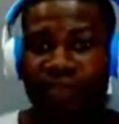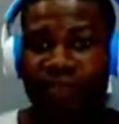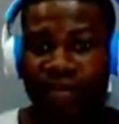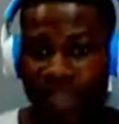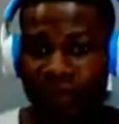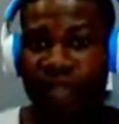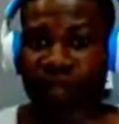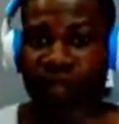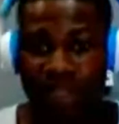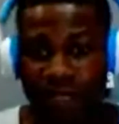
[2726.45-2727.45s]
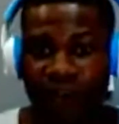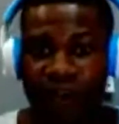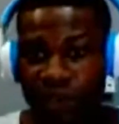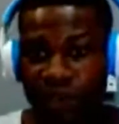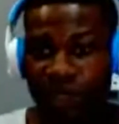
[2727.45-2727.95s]
depending on the
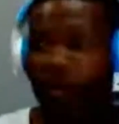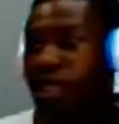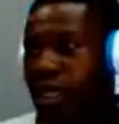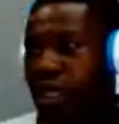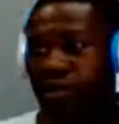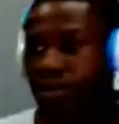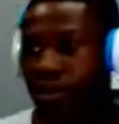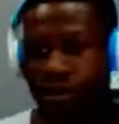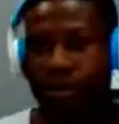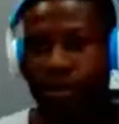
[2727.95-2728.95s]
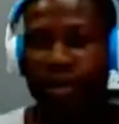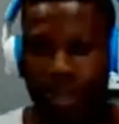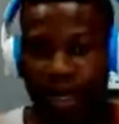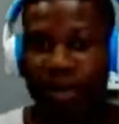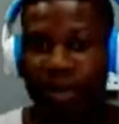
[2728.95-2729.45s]
difficulty rate, and I'm
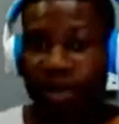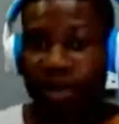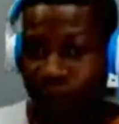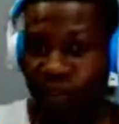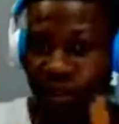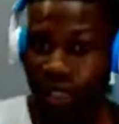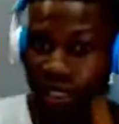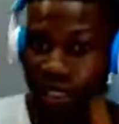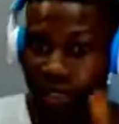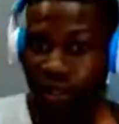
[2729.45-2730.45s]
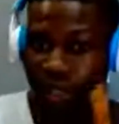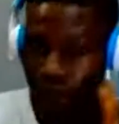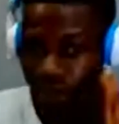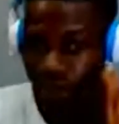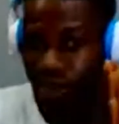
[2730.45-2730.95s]
going to explain those things in
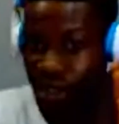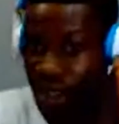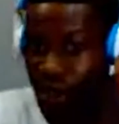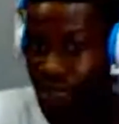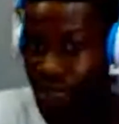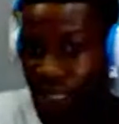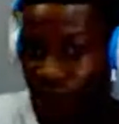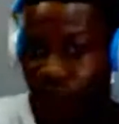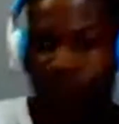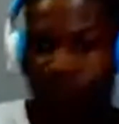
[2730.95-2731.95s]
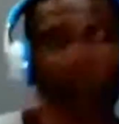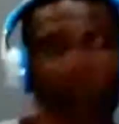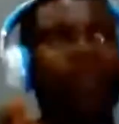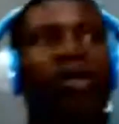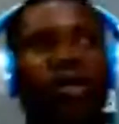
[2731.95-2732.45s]
our next video.
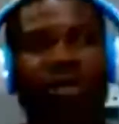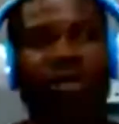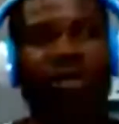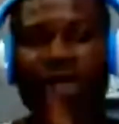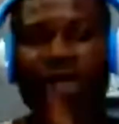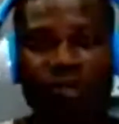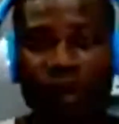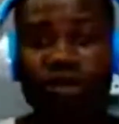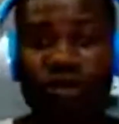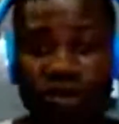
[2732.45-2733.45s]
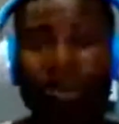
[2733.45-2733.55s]
That's when